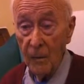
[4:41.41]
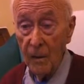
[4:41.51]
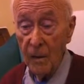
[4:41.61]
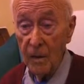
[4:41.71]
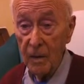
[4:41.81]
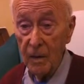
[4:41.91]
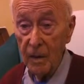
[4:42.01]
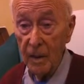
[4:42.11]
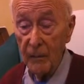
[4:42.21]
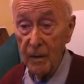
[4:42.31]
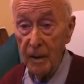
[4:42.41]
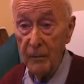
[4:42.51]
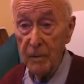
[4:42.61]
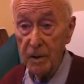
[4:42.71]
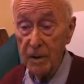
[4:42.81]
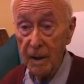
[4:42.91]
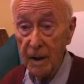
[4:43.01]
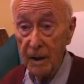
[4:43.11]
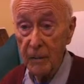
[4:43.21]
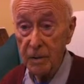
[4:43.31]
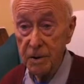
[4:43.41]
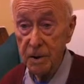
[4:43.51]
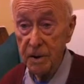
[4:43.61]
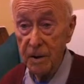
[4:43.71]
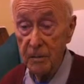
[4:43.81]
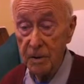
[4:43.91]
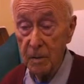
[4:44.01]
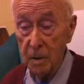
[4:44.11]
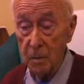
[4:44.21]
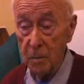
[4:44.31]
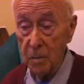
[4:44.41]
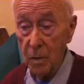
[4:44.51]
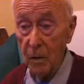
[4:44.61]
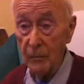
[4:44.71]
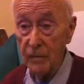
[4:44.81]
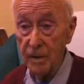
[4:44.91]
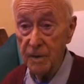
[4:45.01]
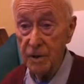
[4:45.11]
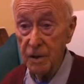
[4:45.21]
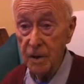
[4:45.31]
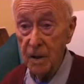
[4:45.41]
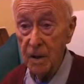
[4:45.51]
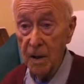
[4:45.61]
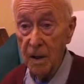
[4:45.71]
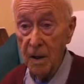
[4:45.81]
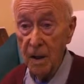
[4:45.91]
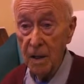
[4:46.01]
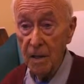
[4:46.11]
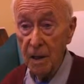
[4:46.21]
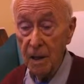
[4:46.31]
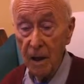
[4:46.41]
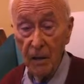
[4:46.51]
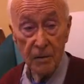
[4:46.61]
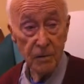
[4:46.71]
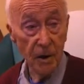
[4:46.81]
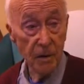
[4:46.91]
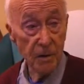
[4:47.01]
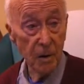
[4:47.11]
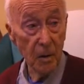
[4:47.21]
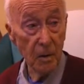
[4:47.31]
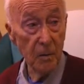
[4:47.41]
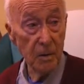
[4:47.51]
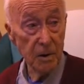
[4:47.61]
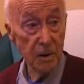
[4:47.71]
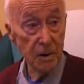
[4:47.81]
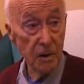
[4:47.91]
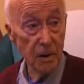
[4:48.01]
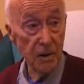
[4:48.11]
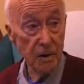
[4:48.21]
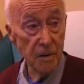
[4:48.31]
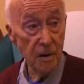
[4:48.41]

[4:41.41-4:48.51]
Well, it was obvious that I was trying to commit suicide.